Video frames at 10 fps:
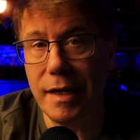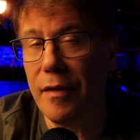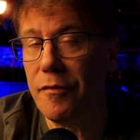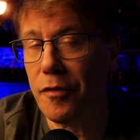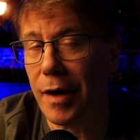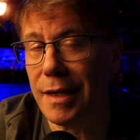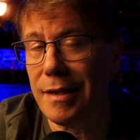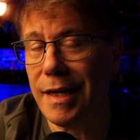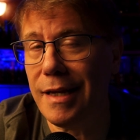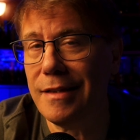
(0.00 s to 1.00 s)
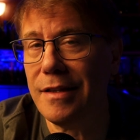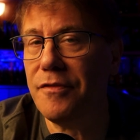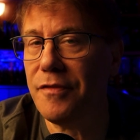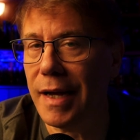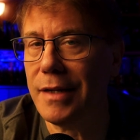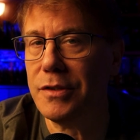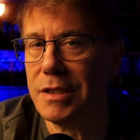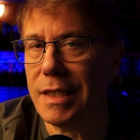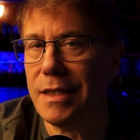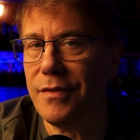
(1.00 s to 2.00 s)
And frankly, the final
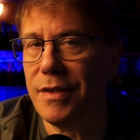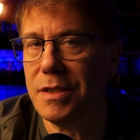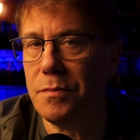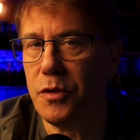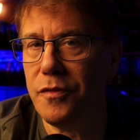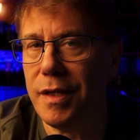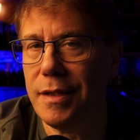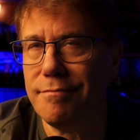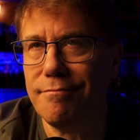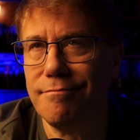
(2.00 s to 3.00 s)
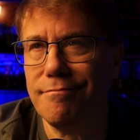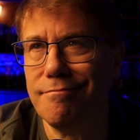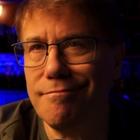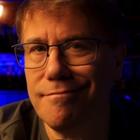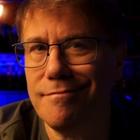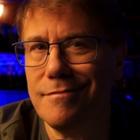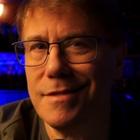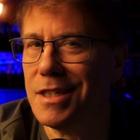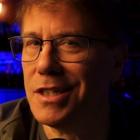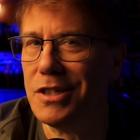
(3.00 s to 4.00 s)
scene of this movie,
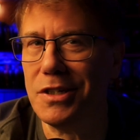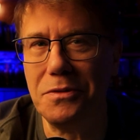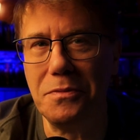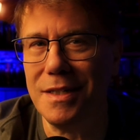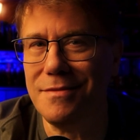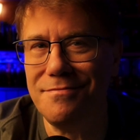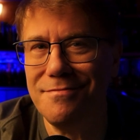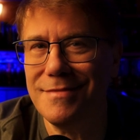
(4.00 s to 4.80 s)
it's a good one.